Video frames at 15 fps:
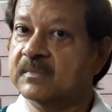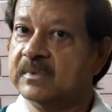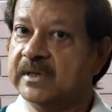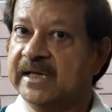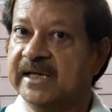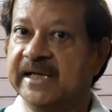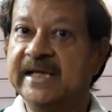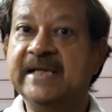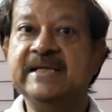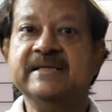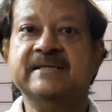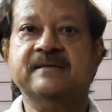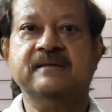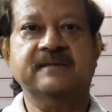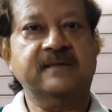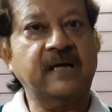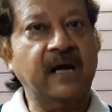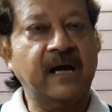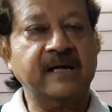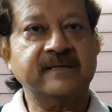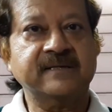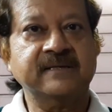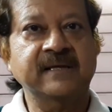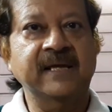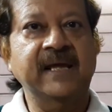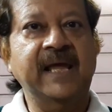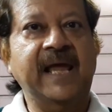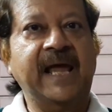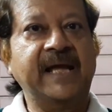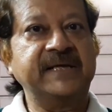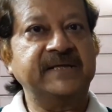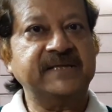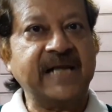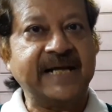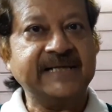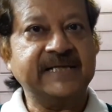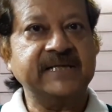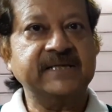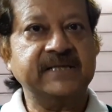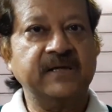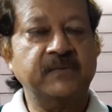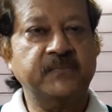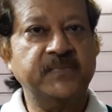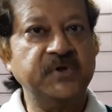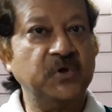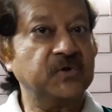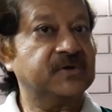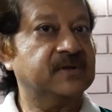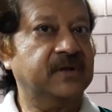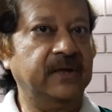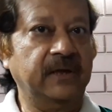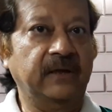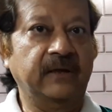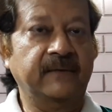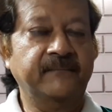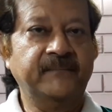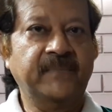heals scars and tightens up your skin.